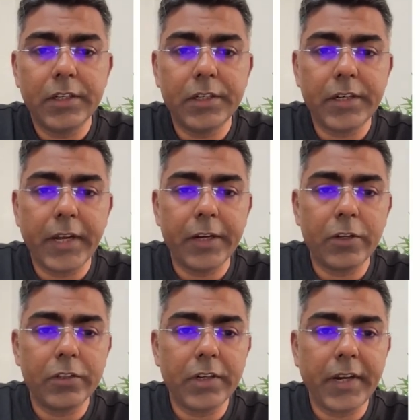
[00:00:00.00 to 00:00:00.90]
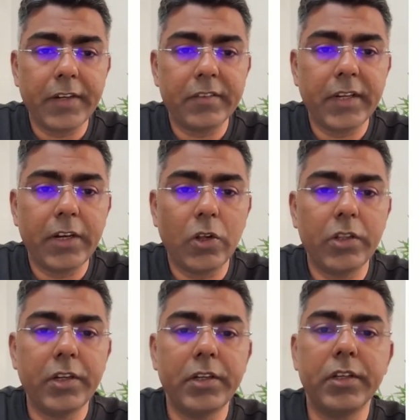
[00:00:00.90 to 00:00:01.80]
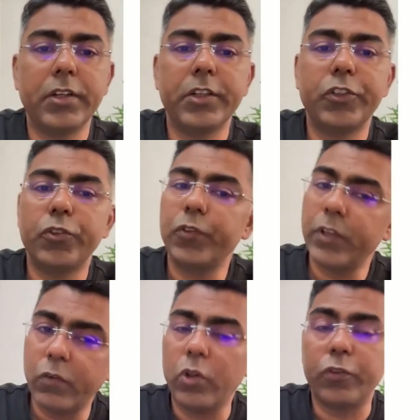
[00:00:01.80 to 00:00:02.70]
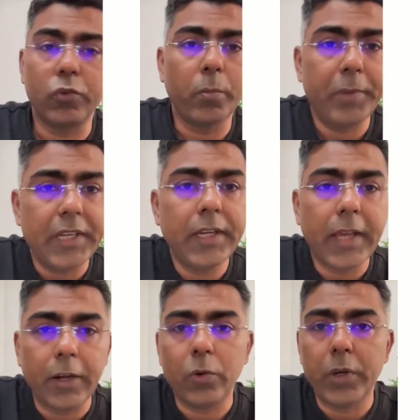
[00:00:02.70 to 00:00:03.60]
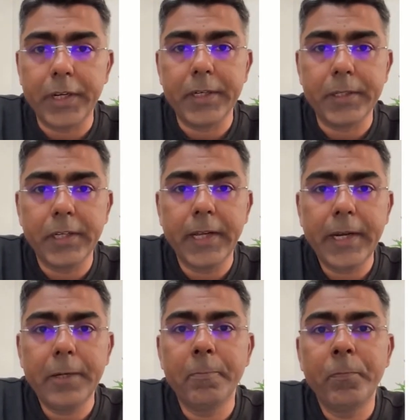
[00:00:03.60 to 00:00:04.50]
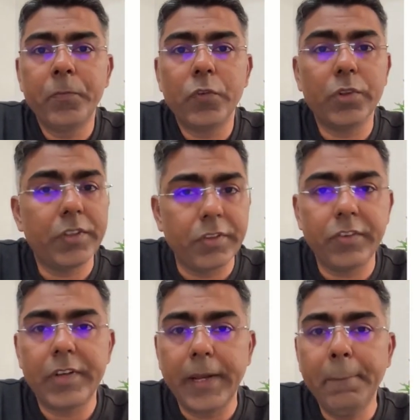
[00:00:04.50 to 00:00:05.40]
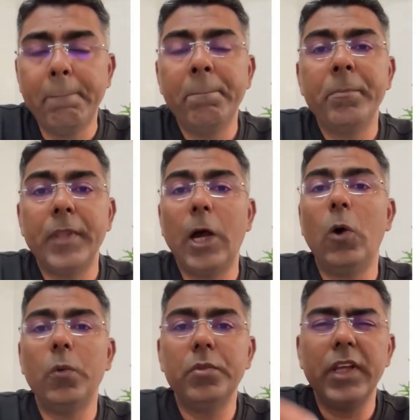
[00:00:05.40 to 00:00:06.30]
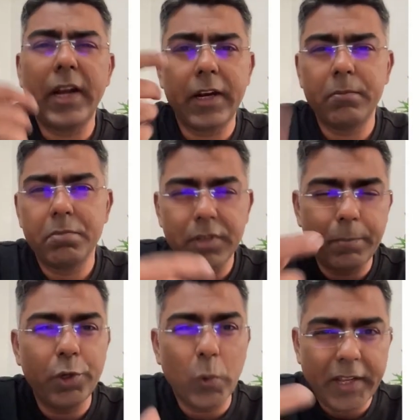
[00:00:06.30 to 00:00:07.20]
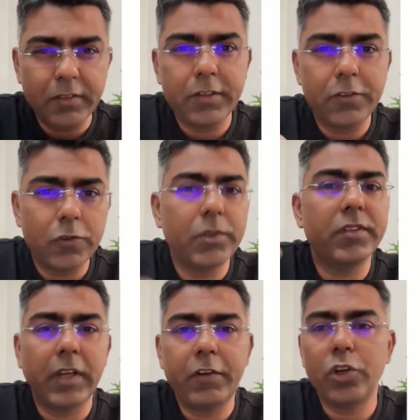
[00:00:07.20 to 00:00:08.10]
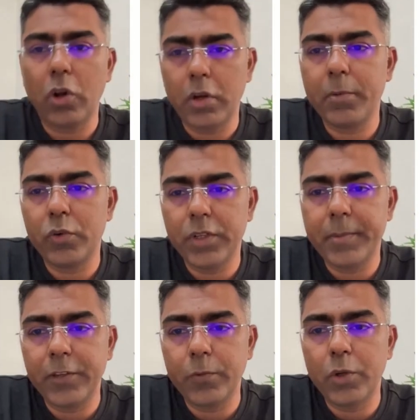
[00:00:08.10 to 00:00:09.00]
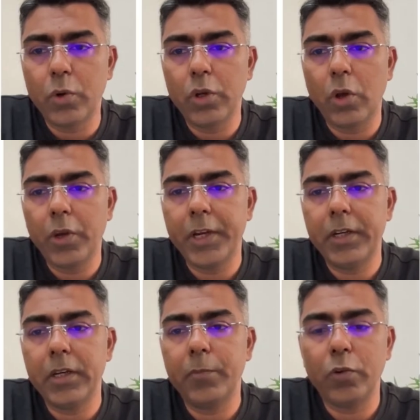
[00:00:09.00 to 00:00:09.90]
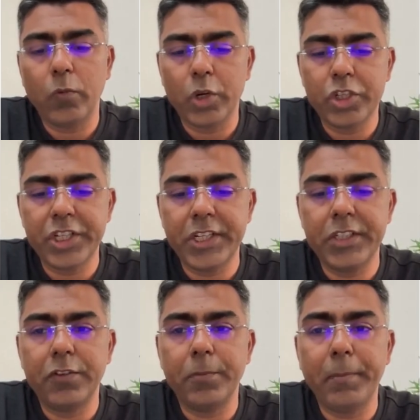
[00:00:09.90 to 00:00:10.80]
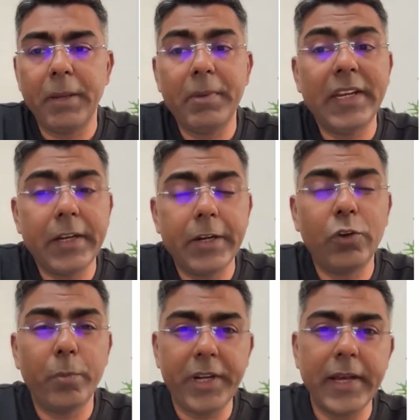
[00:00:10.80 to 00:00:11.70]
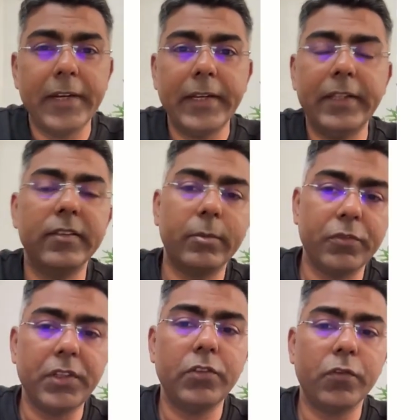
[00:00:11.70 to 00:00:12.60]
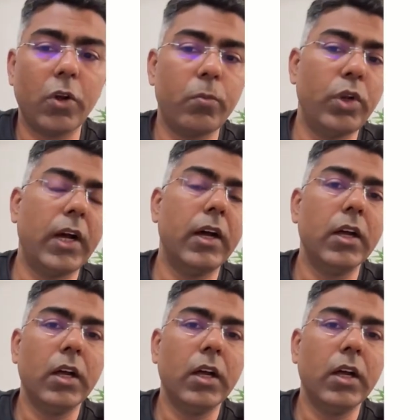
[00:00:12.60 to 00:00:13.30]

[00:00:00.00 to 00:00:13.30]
drag it on the right side. All the return ratios have also been calculated, correct? So this is done. Now, there are some nuances to this. I will talk about them as we go along in terms of what changes may be needed to be done in some of these formula